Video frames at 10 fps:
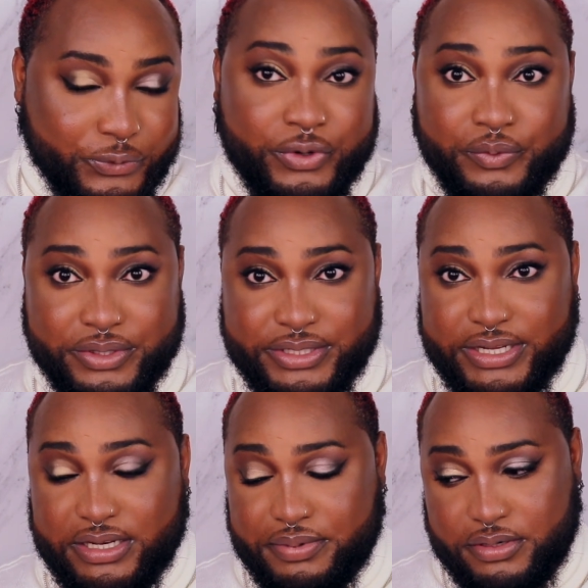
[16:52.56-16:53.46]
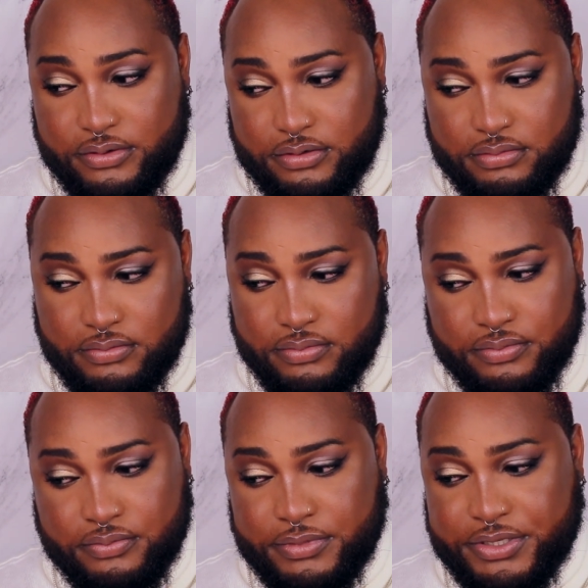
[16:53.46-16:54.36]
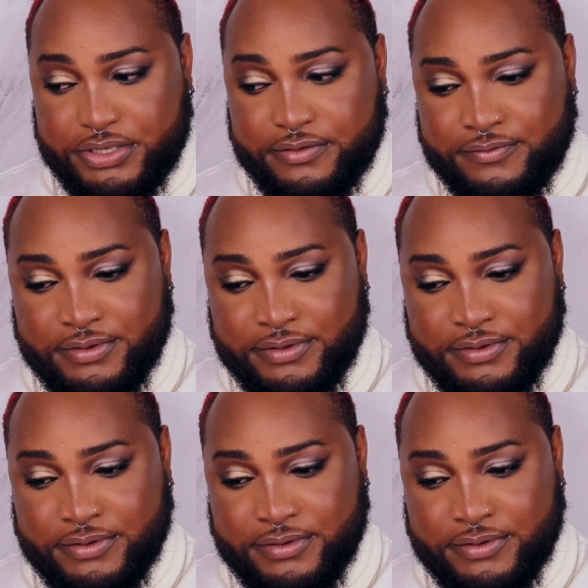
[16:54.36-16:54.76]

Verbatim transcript: or one to nine, depending on my shift.